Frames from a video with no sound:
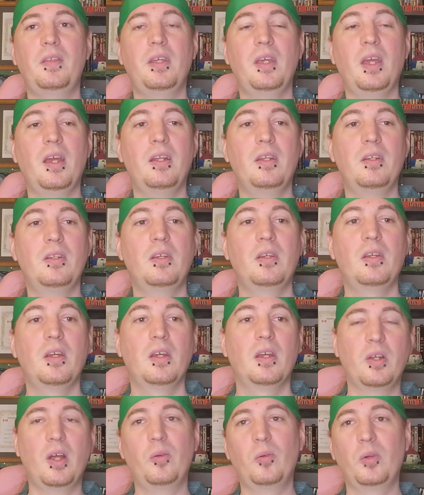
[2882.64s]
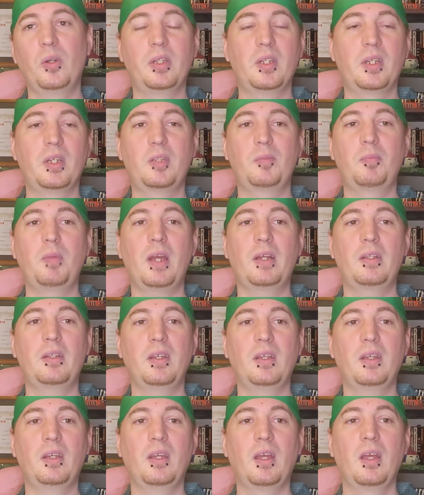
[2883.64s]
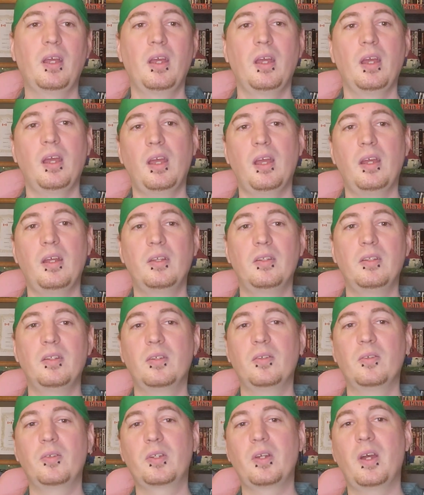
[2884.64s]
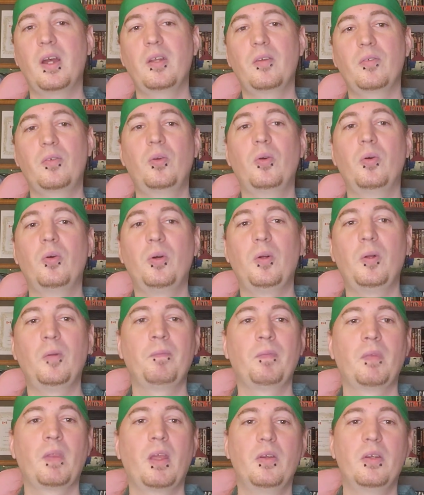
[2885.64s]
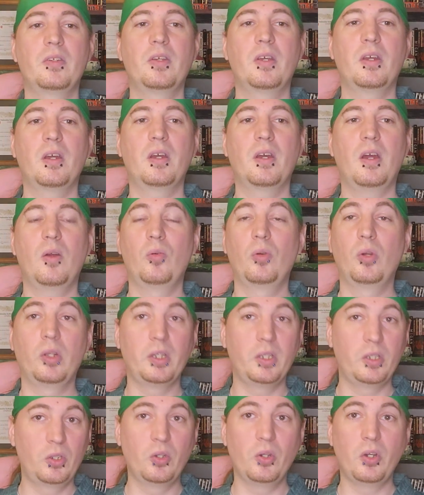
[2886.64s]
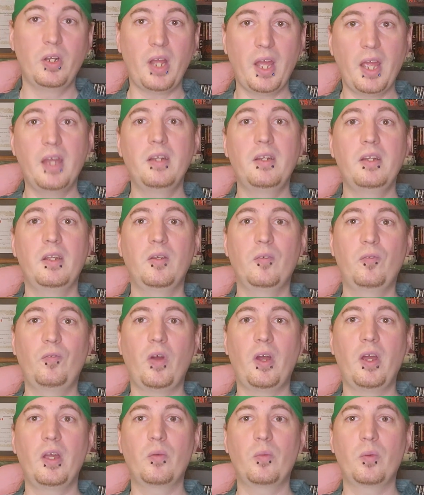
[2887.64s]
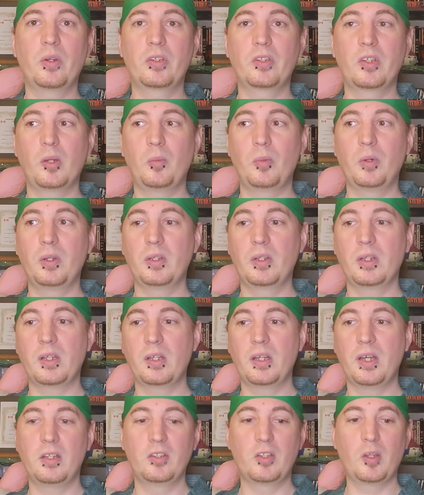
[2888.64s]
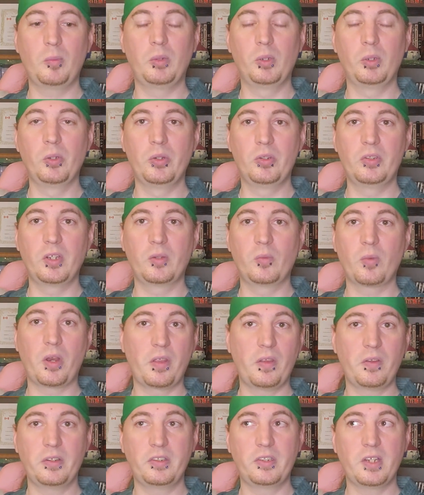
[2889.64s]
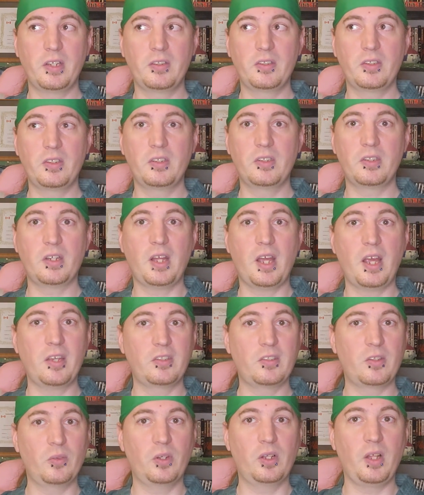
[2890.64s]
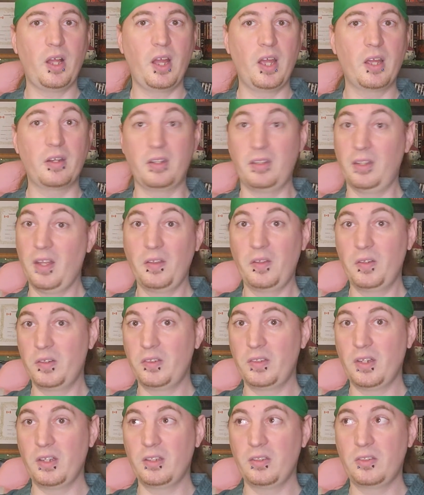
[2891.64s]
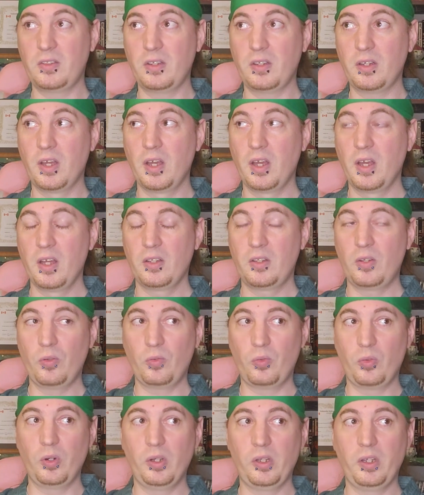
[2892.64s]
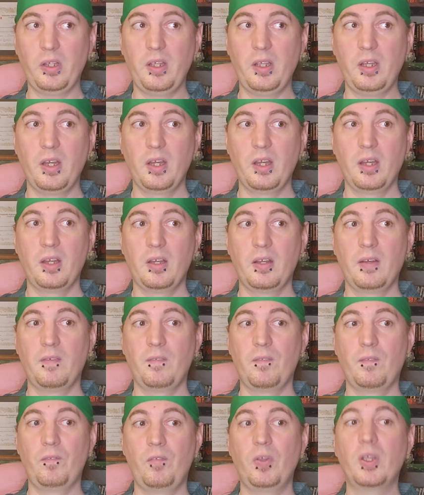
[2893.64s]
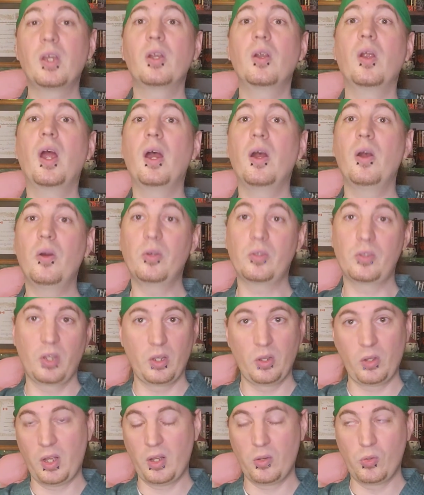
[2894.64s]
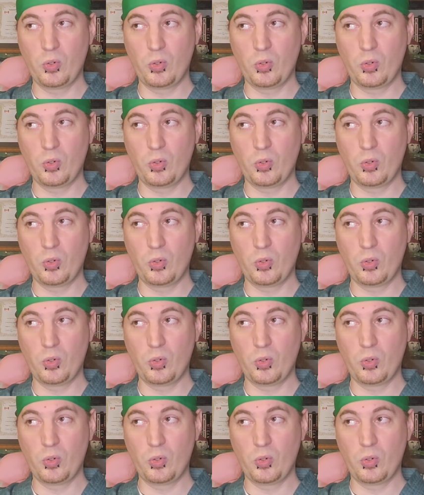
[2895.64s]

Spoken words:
at the end you're not really expecting, and it was kind of cool. There's a really good ending fight where someone ends up losing one of their senses and has to rely on another sense to really figure out